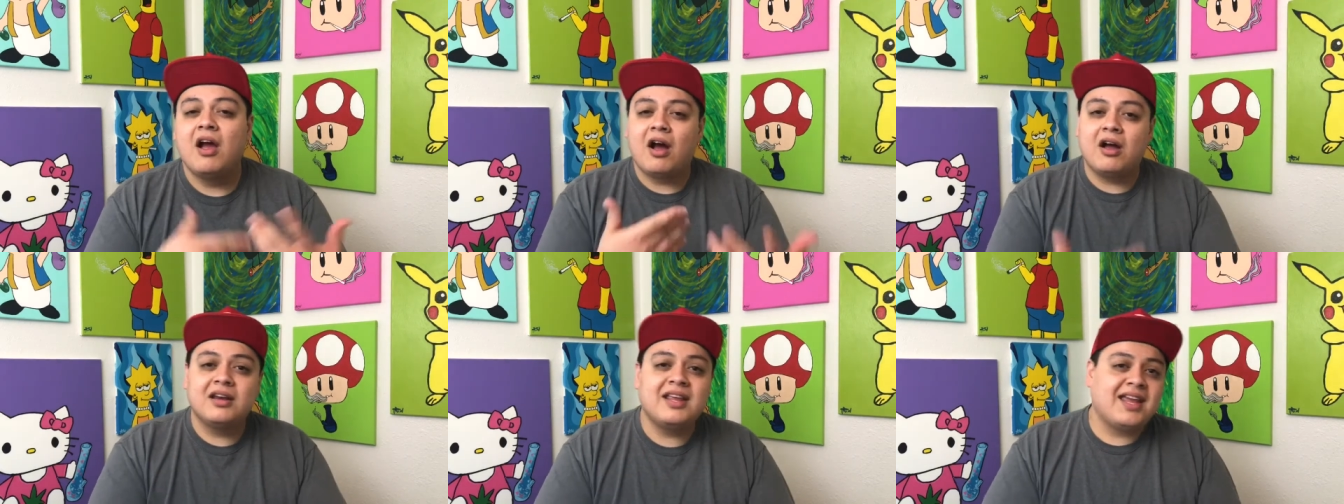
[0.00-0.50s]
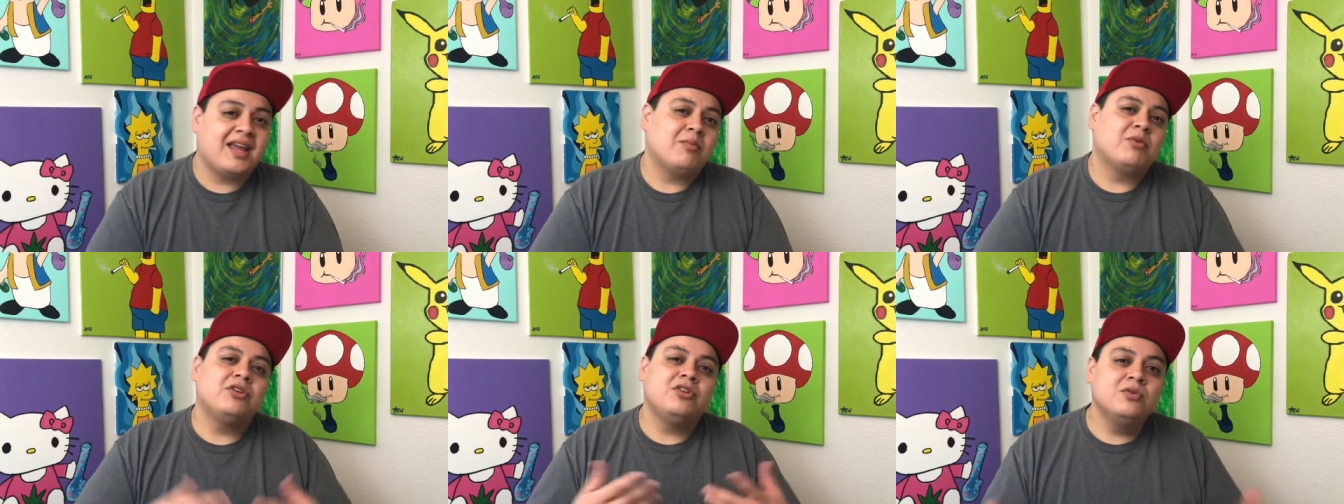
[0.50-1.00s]
on
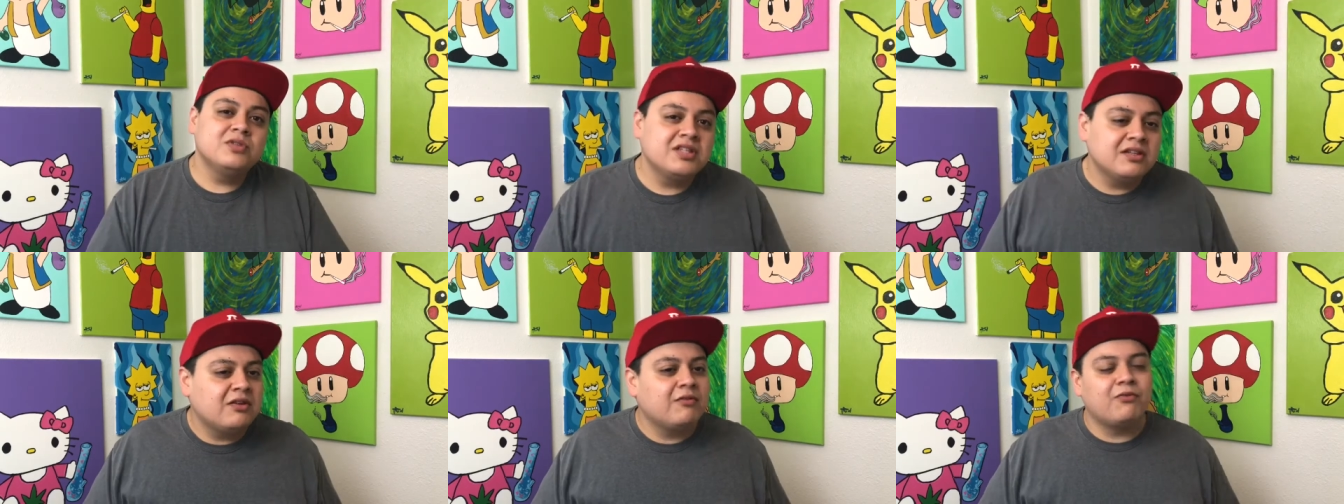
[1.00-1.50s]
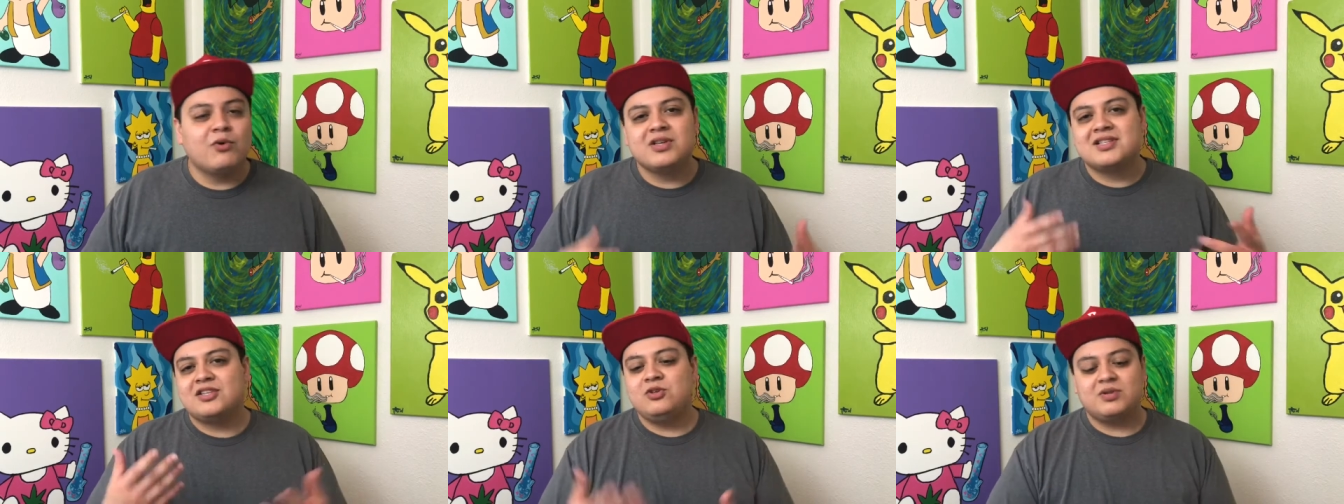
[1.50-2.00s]
camera using their
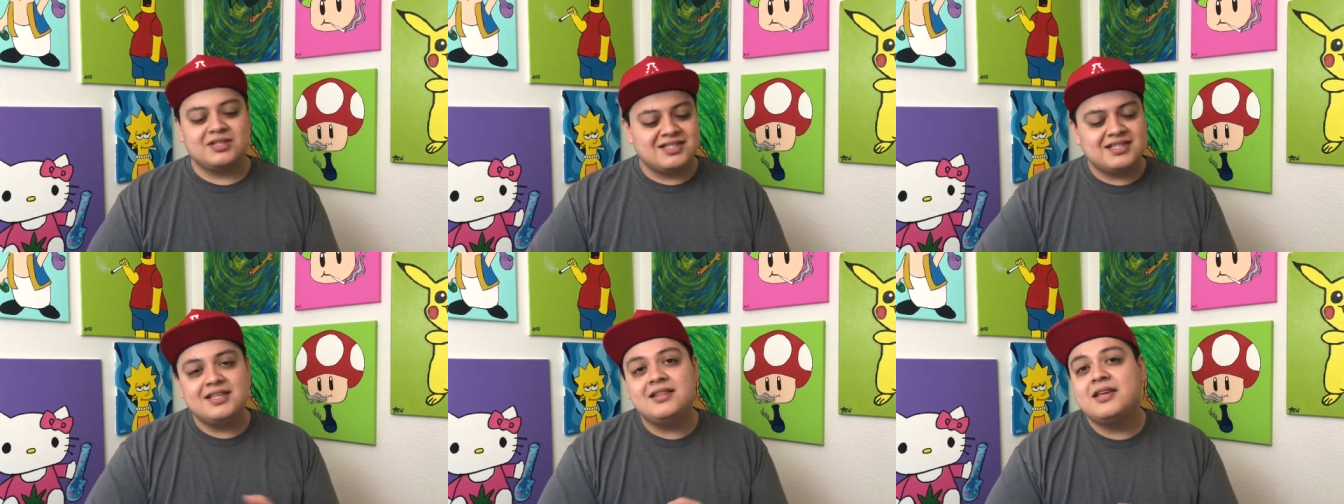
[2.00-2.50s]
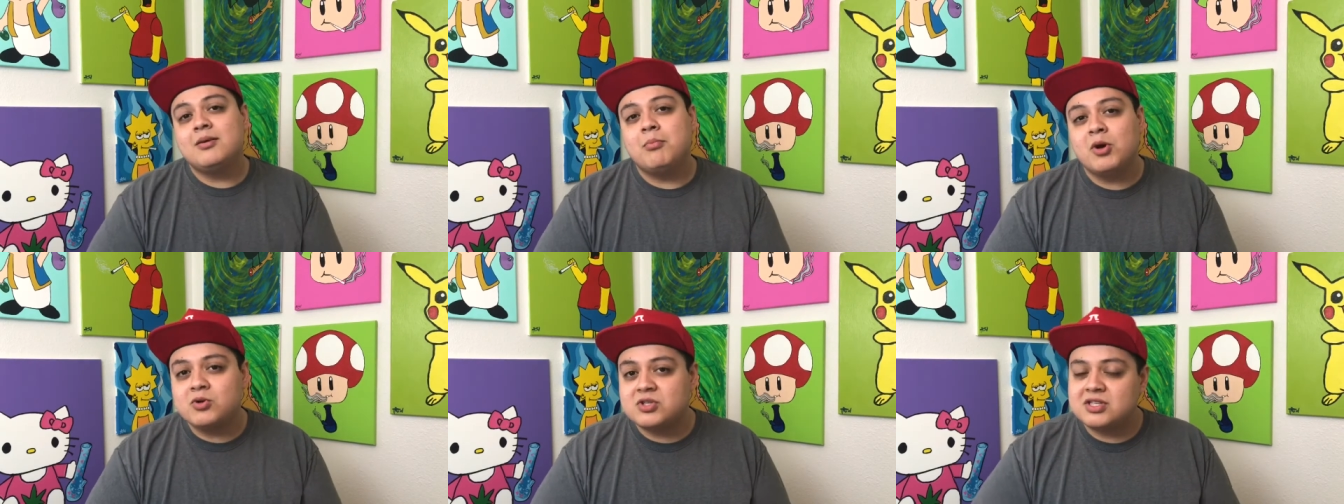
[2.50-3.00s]
voice, and you can see the
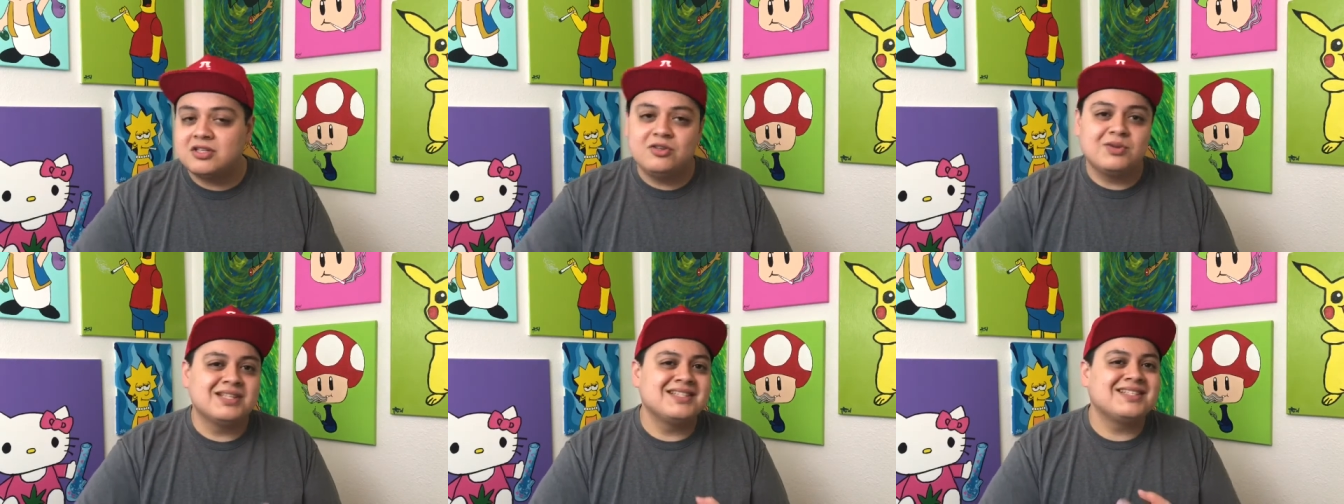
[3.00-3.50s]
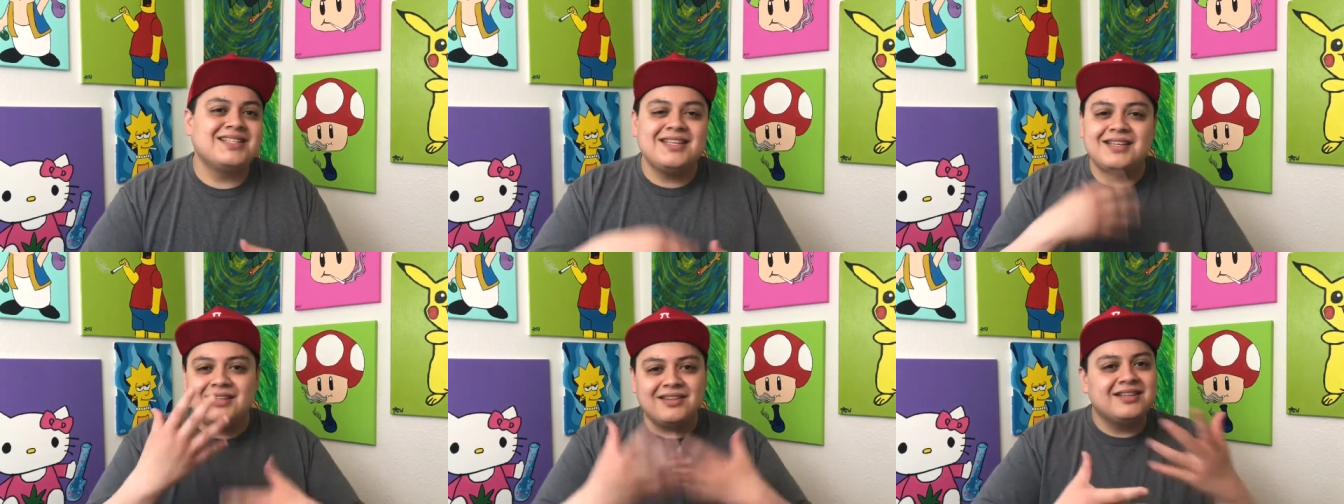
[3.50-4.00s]
emotion, you can
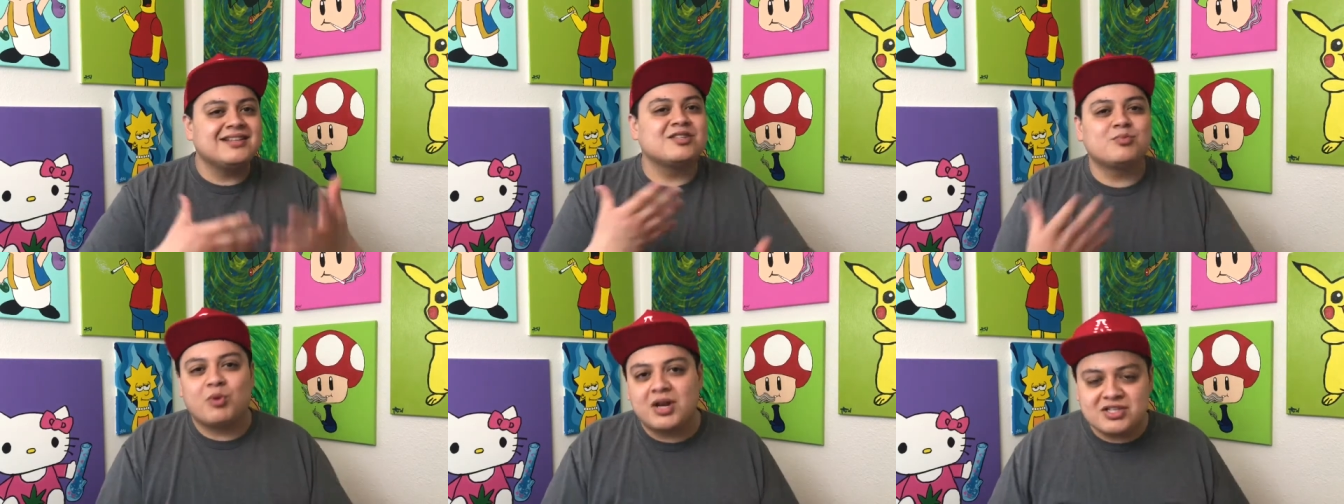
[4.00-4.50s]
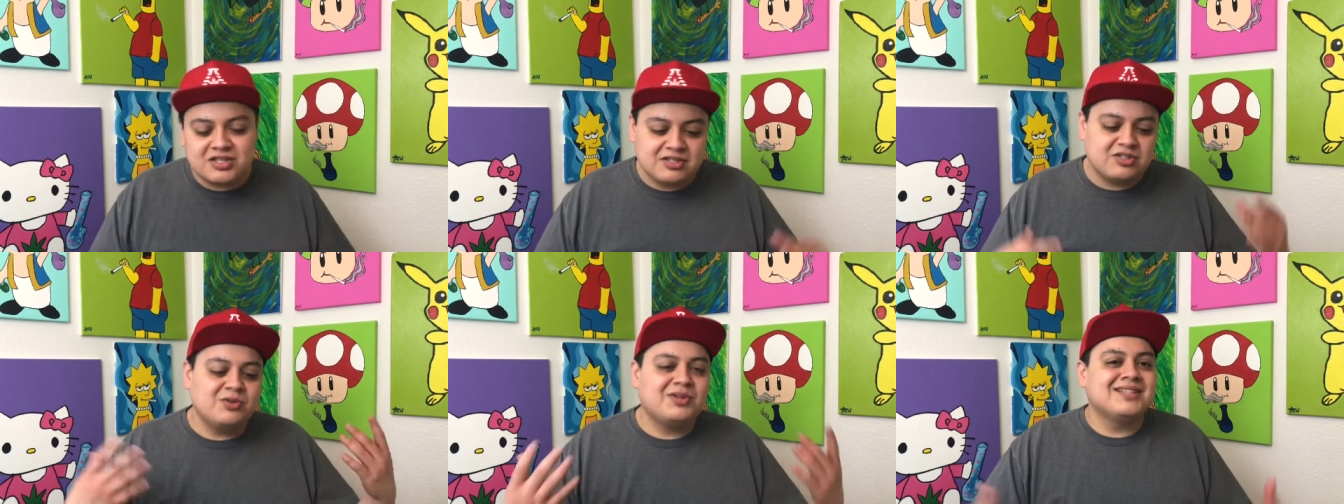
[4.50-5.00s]
see the
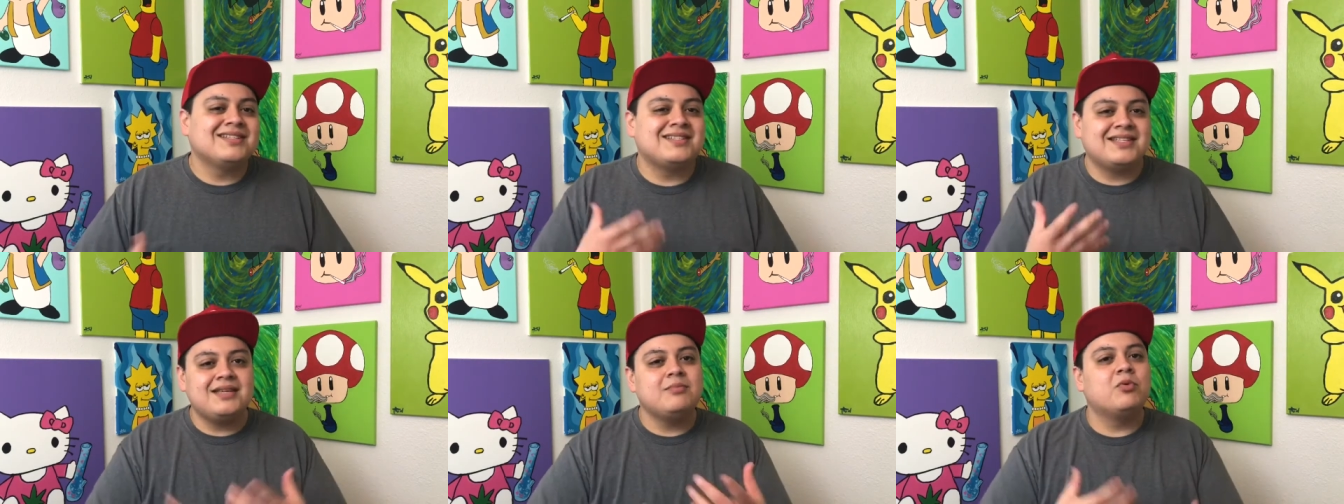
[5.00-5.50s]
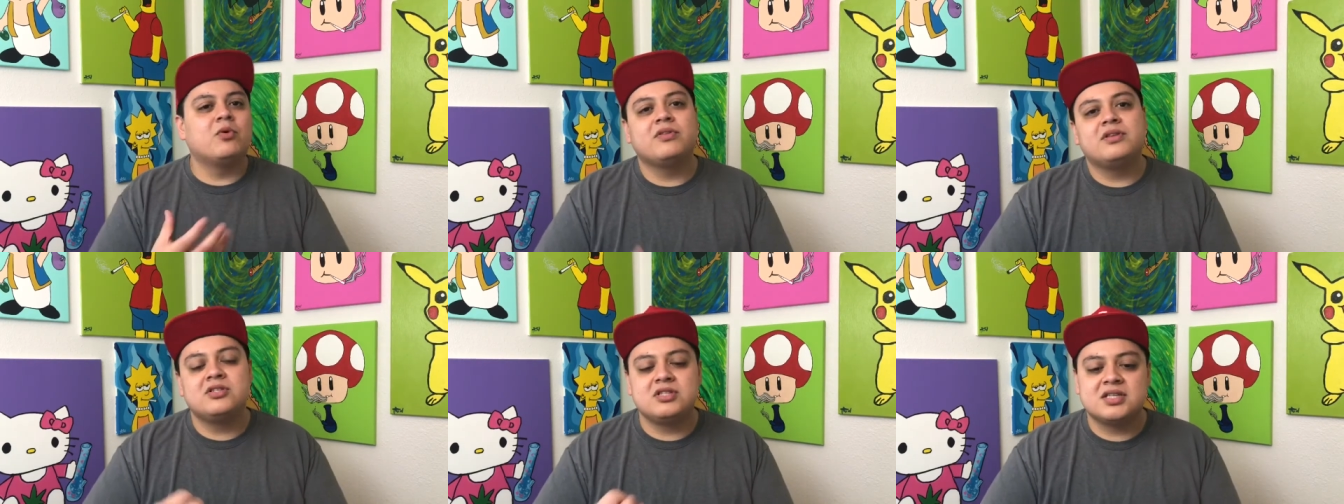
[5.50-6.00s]
expressions, you can see more
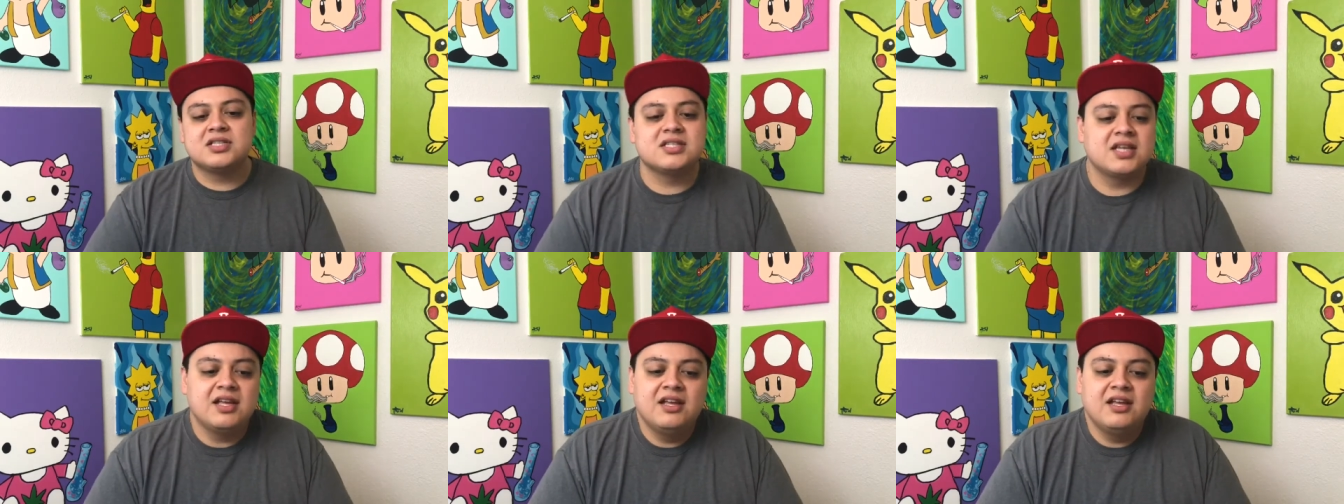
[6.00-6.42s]
than just